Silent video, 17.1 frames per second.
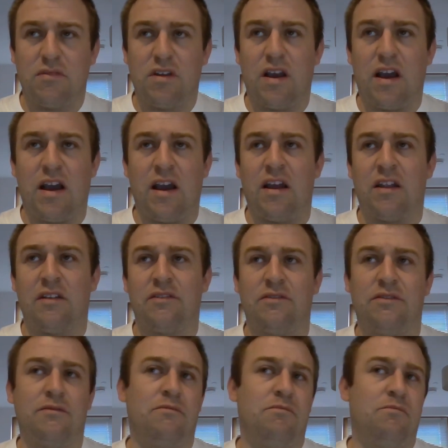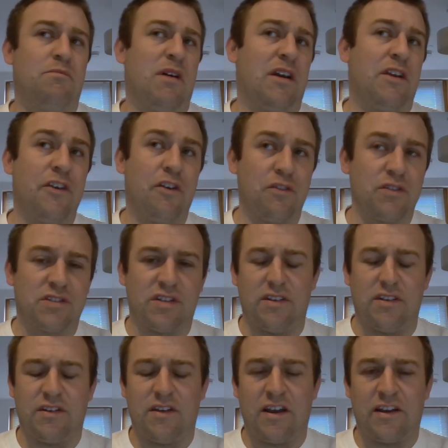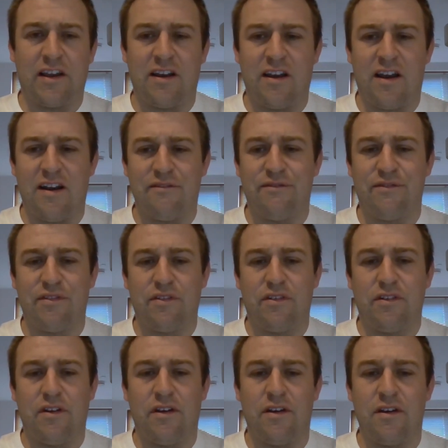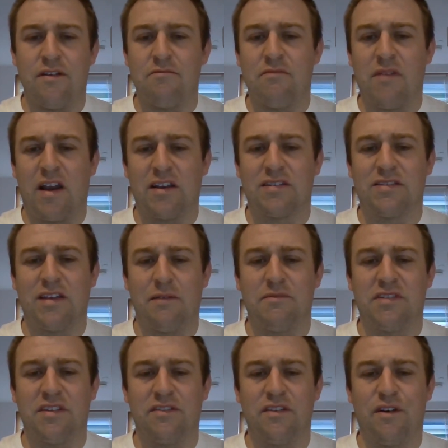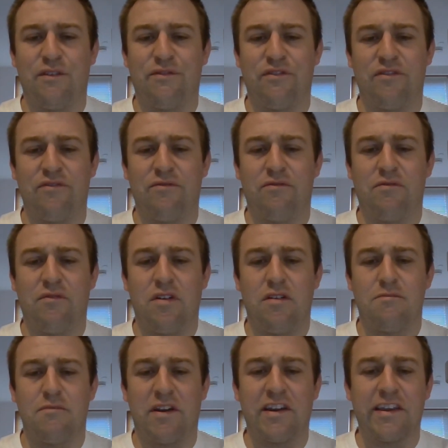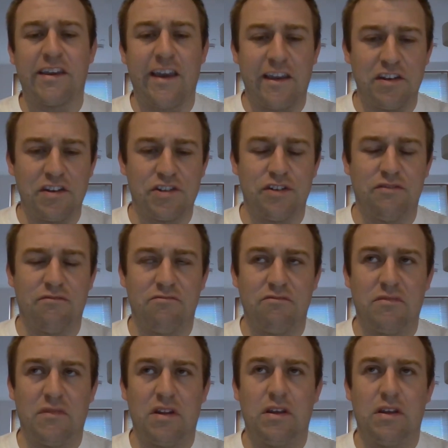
and by a doctor, and I have accepted the offer of medication